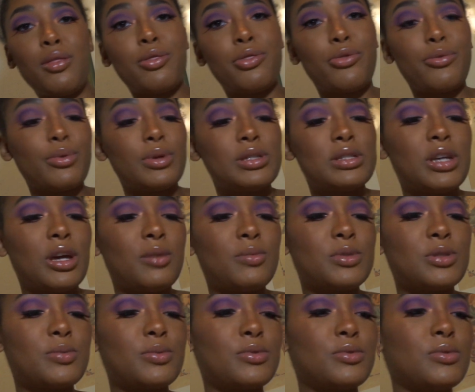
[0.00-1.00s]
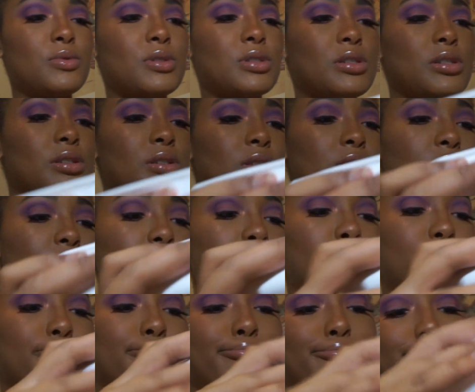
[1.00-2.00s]
3 tablespoons because
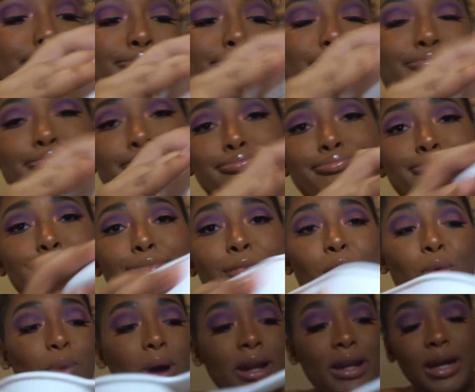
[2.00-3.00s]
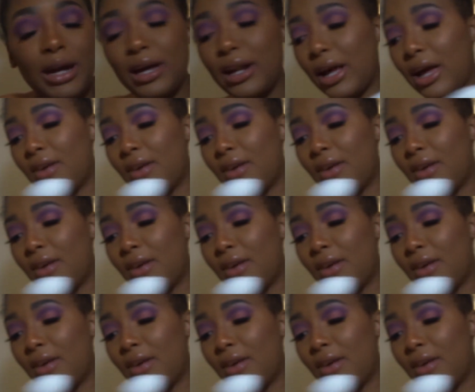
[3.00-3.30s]
why not?